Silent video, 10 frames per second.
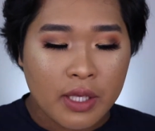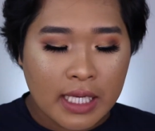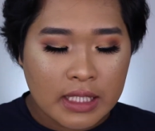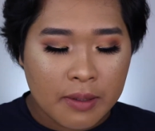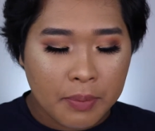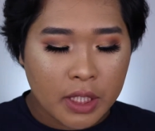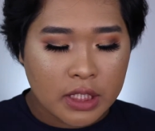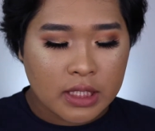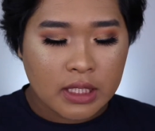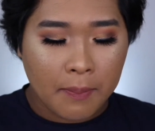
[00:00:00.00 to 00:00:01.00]
You guys can
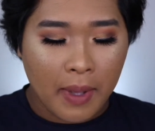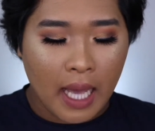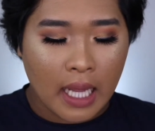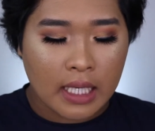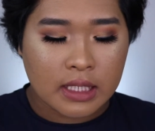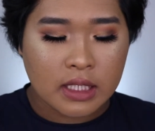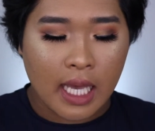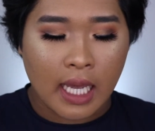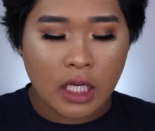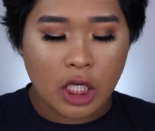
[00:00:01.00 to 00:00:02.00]
purchase the palette
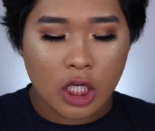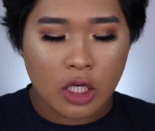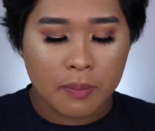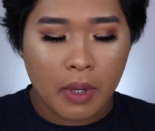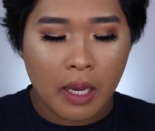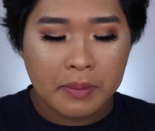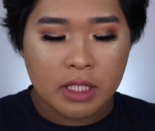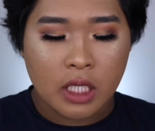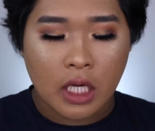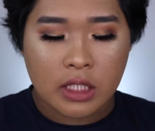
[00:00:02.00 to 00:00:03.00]
at
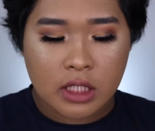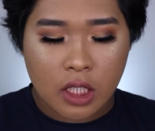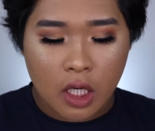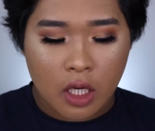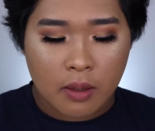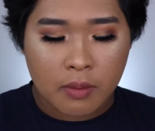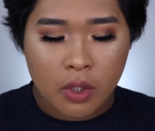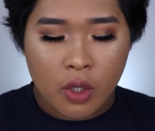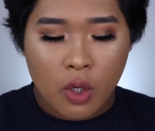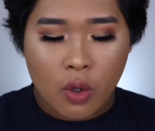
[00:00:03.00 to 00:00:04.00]
colourpop.com,
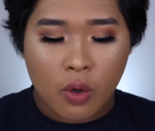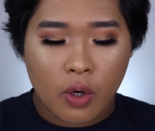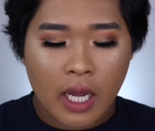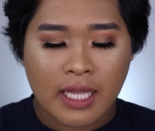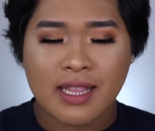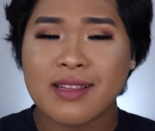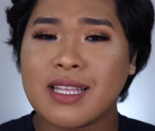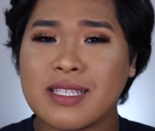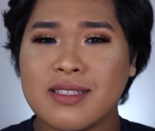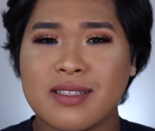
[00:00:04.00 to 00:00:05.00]
or I think
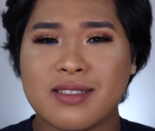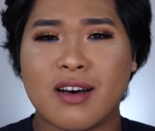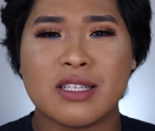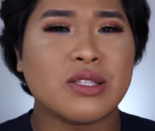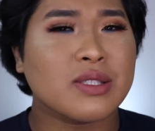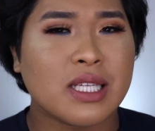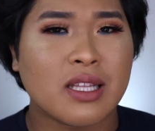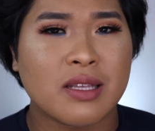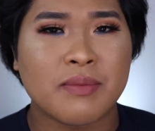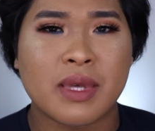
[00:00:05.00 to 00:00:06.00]
they also
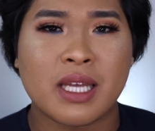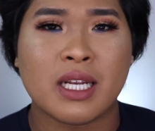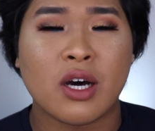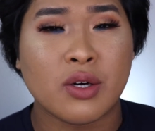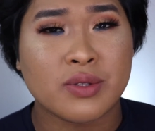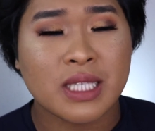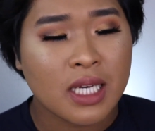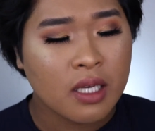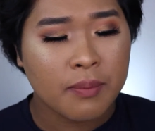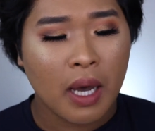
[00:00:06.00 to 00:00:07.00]
sell them in
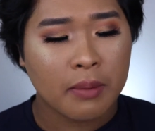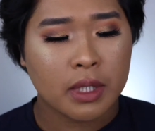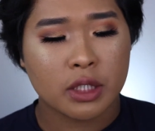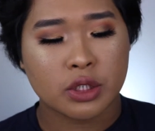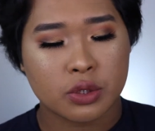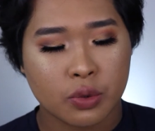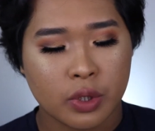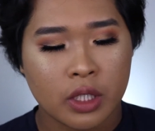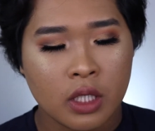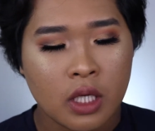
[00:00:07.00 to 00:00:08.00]
Ulta, but I'm not
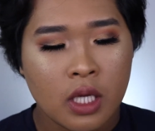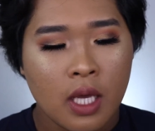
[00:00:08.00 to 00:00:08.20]
sure.